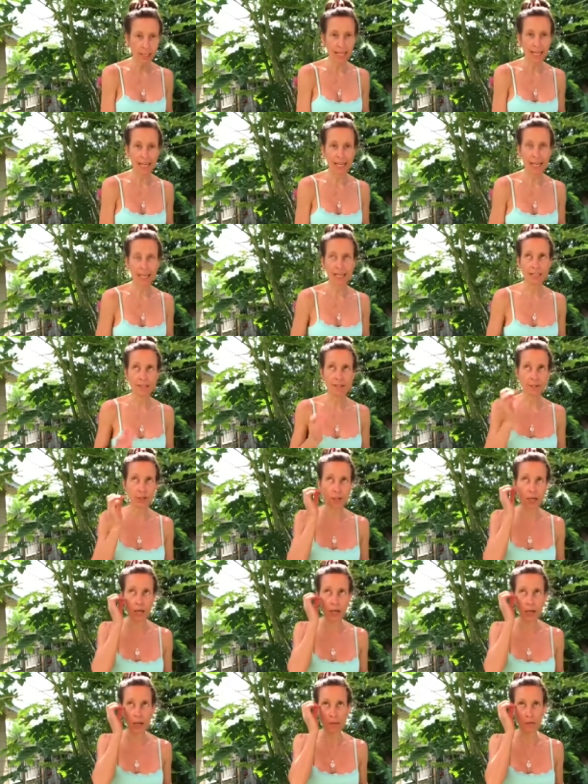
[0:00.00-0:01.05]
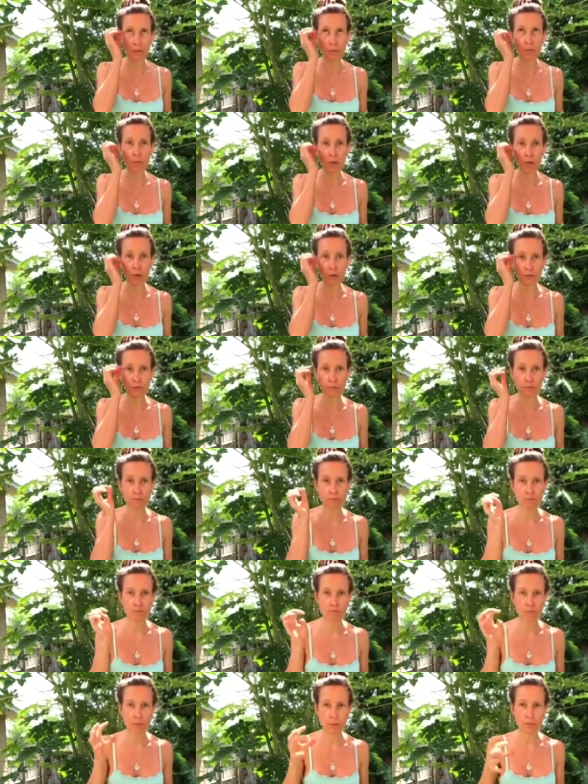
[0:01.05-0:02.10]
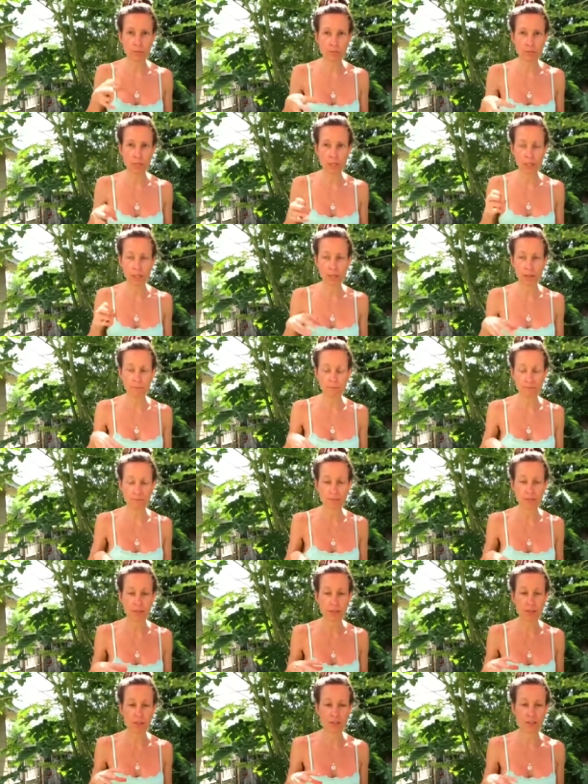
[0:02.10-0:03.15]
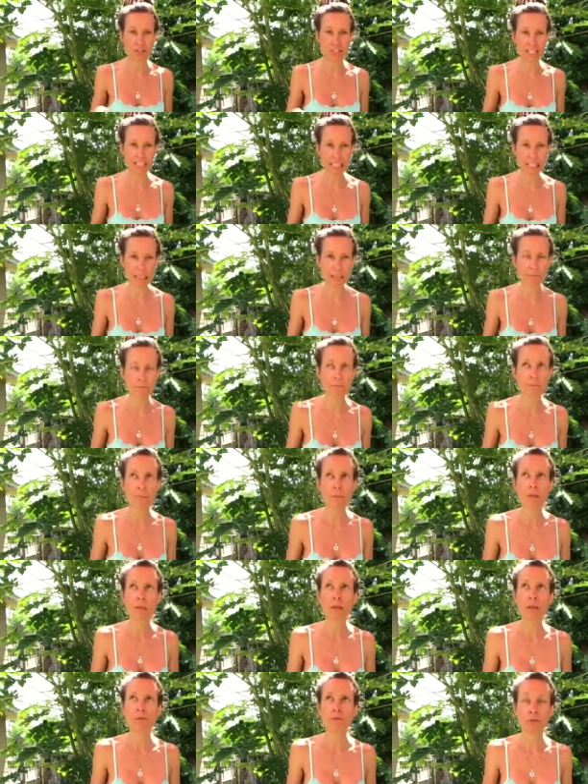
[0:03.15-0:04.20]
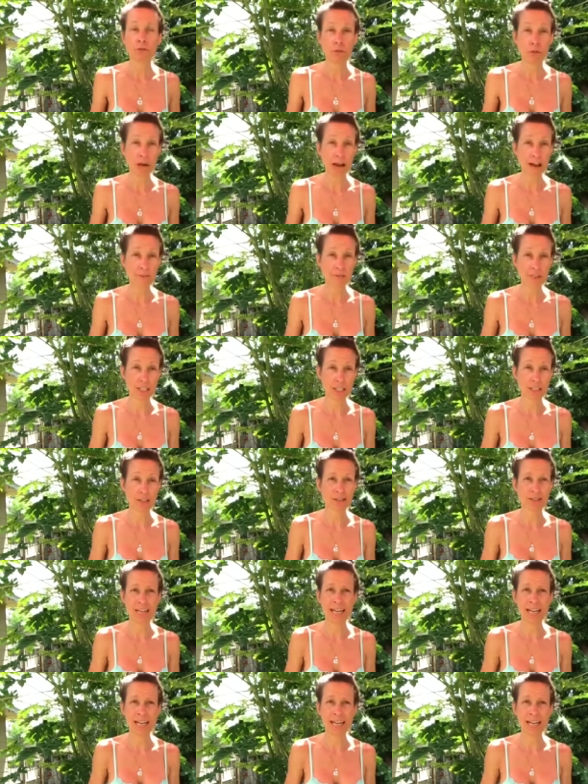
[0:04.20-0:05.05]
and uh, the bone, the, the, the skin for grafting.